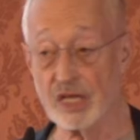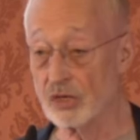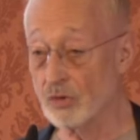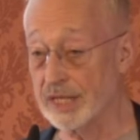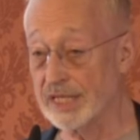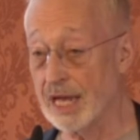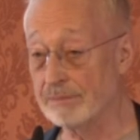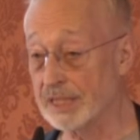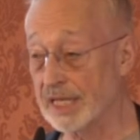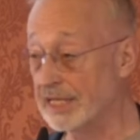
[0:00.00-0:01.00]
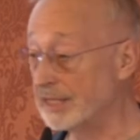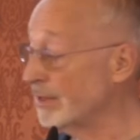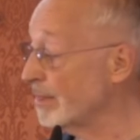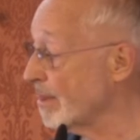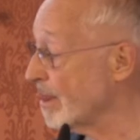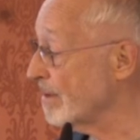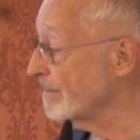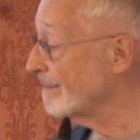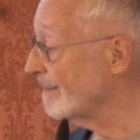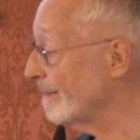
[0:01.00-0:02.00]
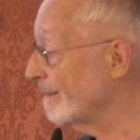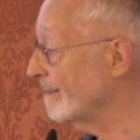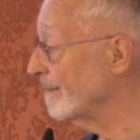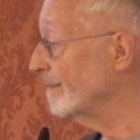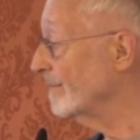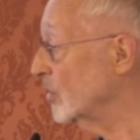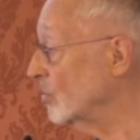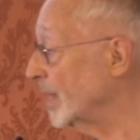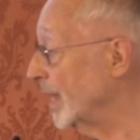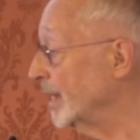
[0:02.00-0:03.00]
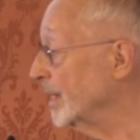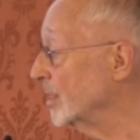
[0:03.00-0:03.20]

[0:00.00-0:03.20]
quite complicated. Okay,